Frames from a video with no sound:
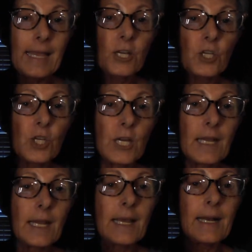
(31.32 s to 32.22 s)
he,
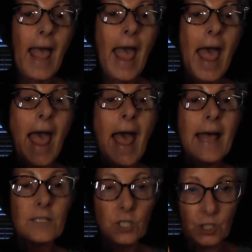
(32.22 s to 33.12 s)
she, it
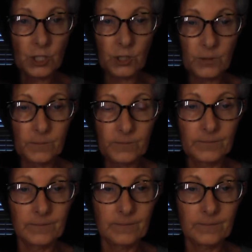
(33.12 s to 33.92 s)
has to.